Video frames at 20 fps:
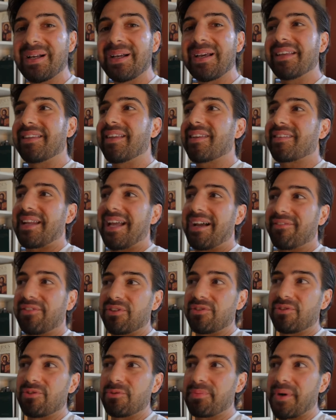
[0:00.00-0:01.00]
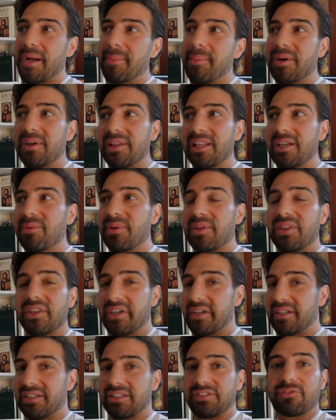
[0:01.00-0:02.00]
It doesn't have to do primarily with
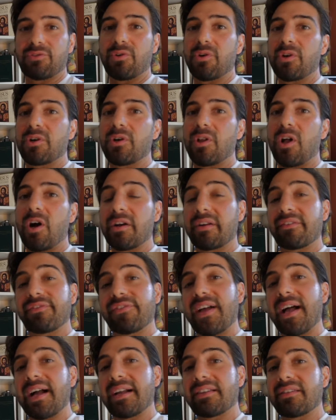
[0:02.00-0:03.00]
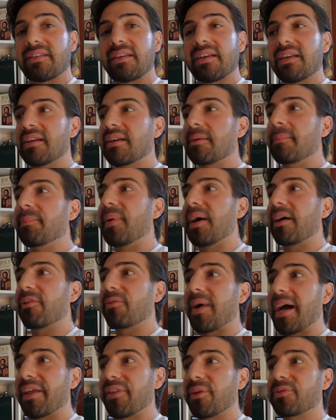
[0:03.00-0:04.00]
a historical artifact, but
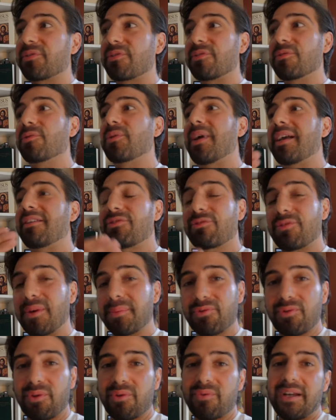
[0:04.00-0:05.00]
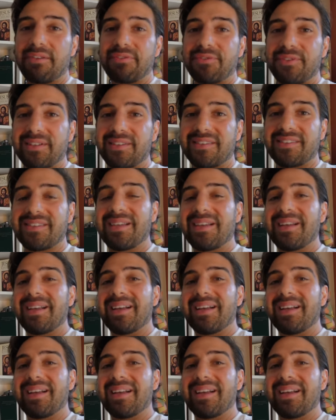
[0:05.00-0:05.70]
rather to a scriptural reference.